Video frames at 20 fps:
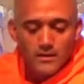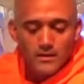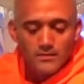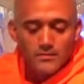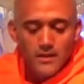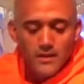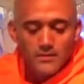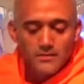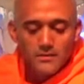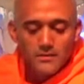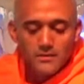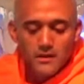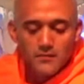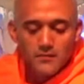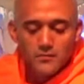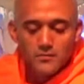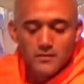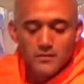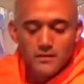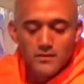Then the
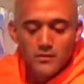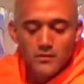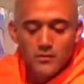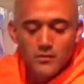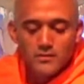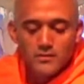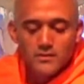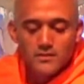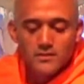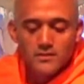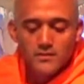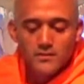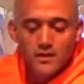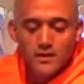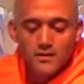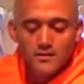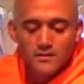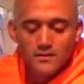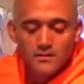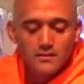devotee goes into
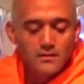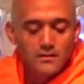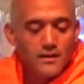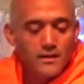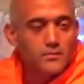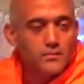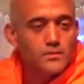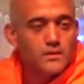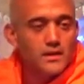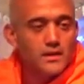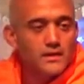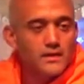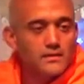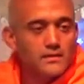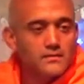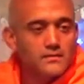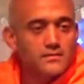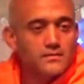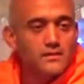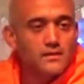samadhi and
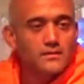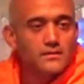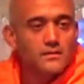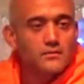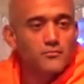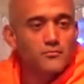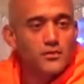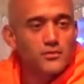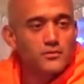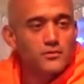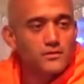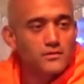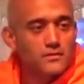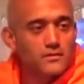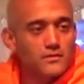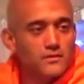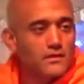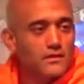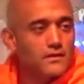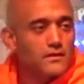obtains the
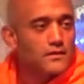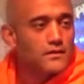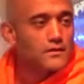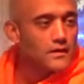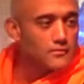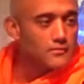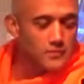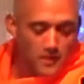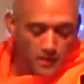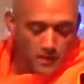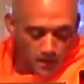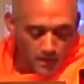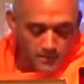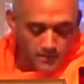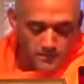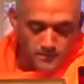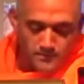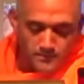vision of God.